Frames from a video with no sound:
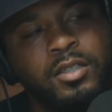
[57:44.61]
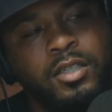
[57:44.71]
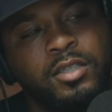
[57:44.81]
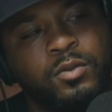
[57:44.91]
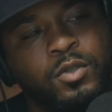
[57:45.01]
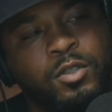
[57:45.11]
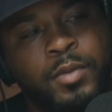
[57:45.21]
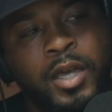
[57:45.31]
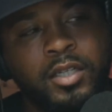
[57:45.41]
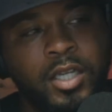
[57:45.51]
Right. It's a
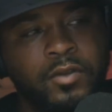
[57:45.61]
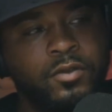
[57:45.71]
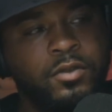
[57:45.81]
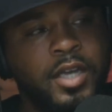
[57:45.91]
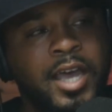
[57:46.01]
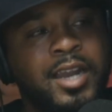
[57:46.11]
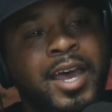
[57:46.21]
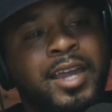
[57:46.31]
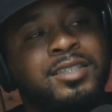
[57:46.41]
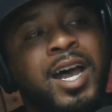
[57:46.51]
respect level right.
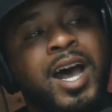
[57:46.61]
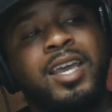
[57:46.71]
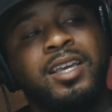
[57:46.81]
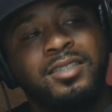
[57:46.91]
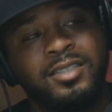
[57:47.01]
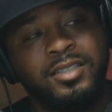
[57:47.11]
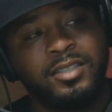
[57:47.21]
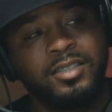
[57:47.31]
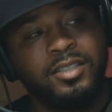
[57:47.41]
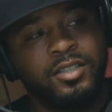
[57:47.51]
at, at its highest.
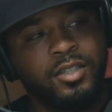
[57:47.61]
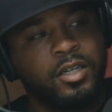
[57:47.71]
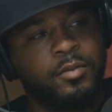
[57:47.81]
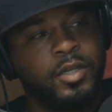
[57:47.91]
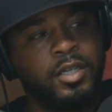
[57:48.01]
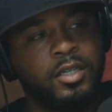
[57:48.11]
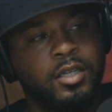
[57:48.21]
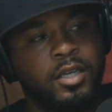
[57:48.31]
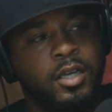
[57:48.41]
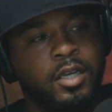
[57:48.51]
Mm-hmm. You know what I mean?